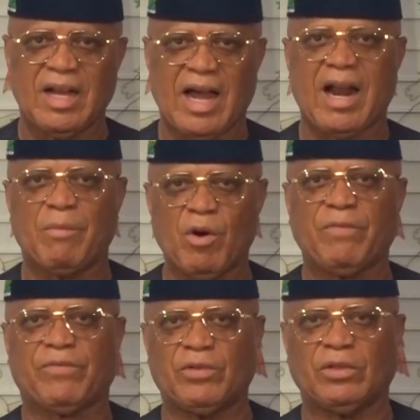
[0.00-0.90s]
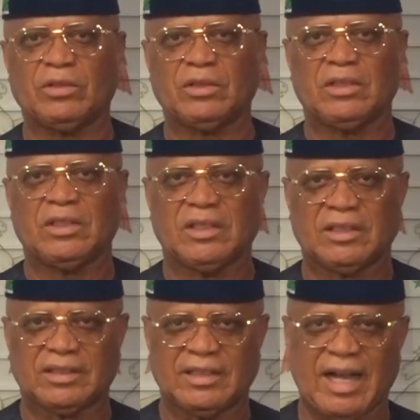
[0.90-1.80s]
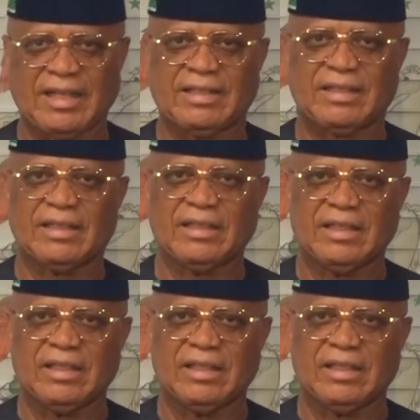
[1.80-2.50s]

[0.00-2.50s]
And I'm hopeful that